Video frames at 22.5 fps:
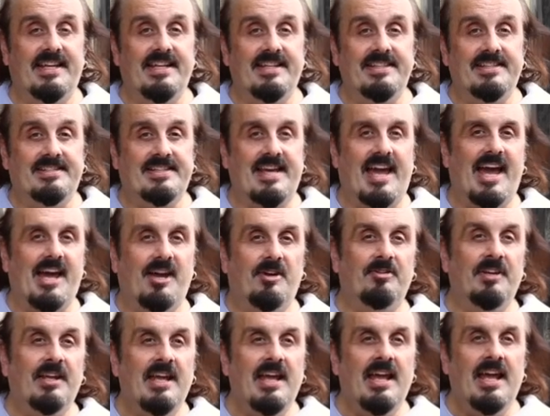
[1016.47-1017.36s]
in
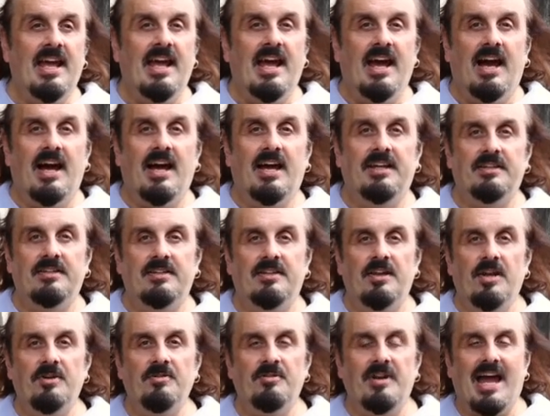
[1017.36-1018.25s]
town,
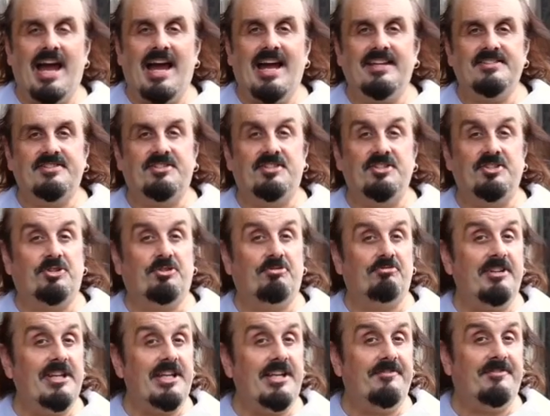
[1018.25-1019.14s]
known as the
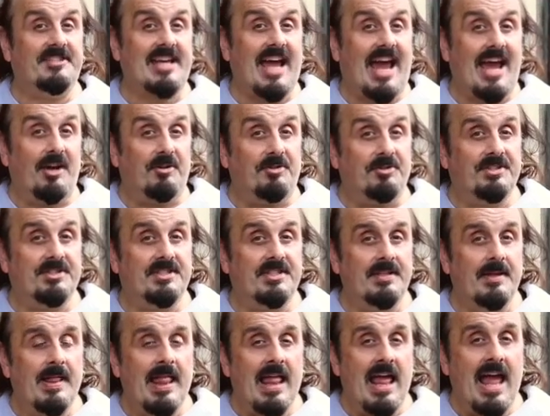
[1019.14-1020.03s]
Shreve's House,
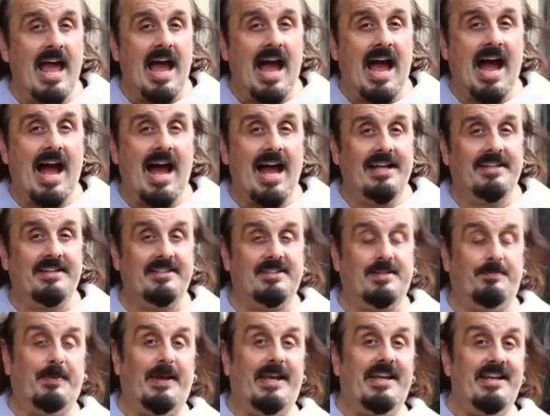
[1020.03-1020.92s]
and
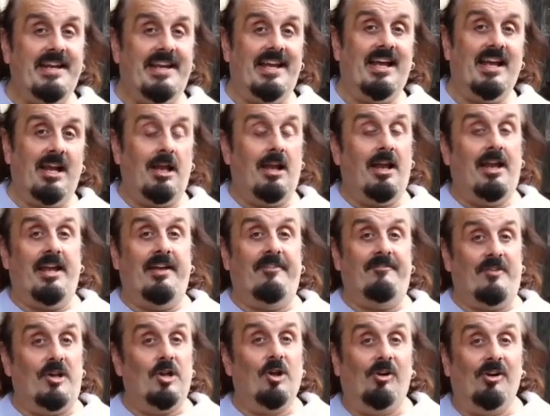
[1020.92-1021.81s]
it's been here
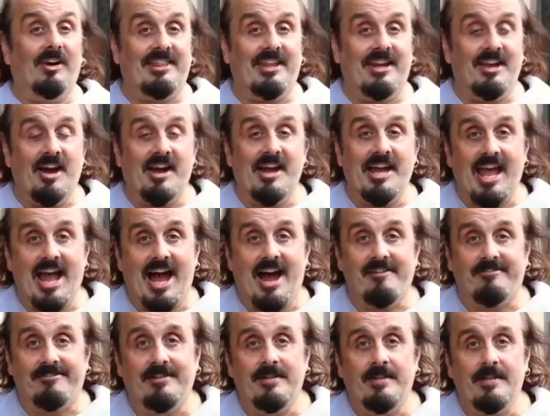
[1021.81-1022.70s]
even longer than I
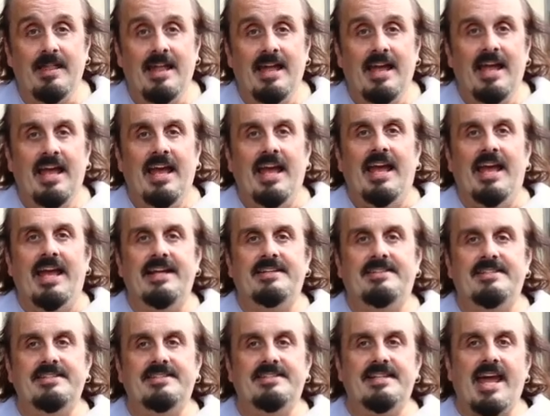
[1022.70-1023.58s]
have.
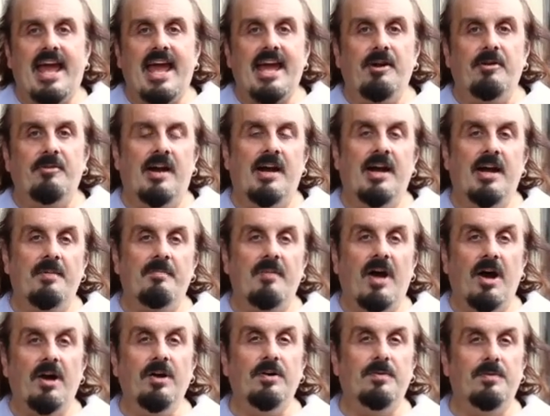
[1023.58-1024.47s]
It is now
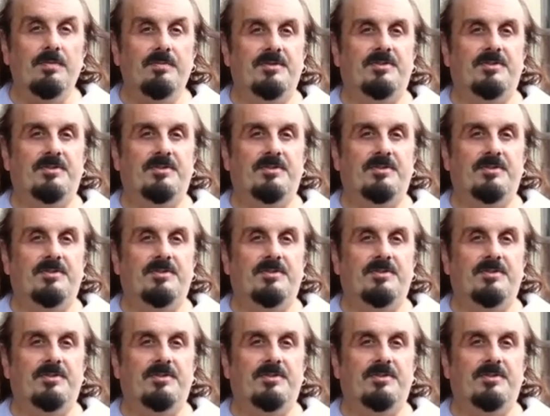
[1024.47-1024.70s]
home